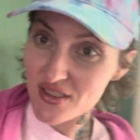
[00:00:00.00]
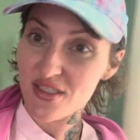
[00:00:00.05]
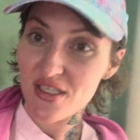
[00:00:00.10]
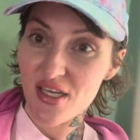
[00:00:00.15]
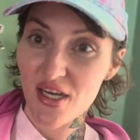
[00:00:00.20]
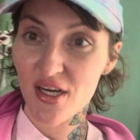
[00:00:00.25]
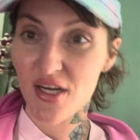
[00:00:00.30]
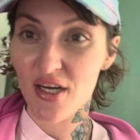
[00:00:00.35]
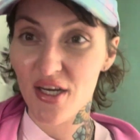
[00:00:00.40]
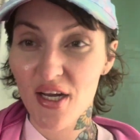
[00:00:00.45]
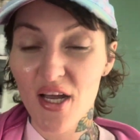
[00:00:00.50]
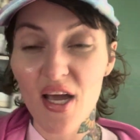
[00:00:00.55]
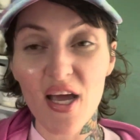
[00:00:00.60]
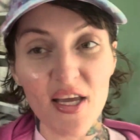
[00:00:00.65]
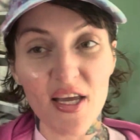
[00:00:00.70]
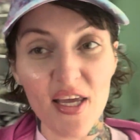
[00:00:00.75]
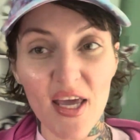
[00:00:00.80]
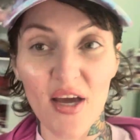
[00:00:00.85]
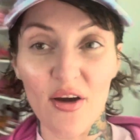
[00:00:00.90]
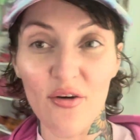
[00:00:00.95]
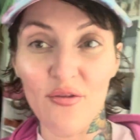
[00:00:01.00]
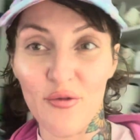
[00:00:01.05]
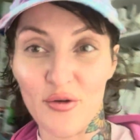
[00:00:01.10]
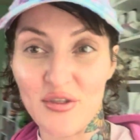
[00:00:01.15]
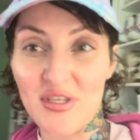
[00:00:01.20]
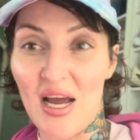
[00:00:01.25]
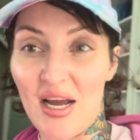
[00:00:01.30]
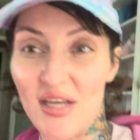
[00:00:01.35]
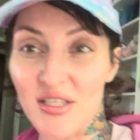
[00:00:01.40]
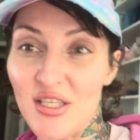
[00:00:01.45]
here can't afford
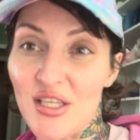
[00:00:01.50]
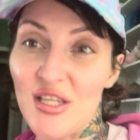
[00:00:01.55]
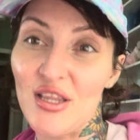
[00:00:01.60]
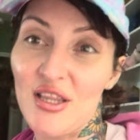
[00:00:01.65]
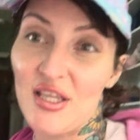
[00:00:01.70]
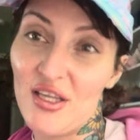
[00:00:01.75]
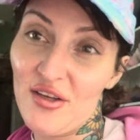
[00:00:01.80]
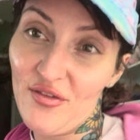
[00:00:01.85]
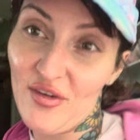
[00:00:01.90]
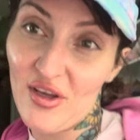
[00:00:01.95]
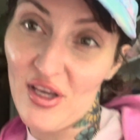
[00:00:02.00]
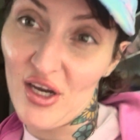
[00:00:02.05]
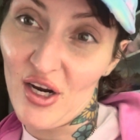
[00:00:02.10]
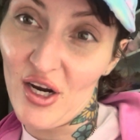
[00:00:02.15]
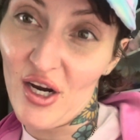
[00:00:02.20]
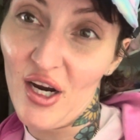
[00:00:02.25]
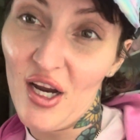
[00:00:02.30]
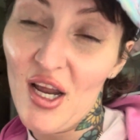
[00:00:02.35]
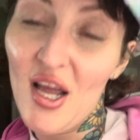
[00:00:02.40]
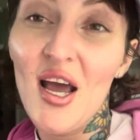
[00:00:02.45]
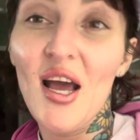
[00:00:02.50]
to actually live here.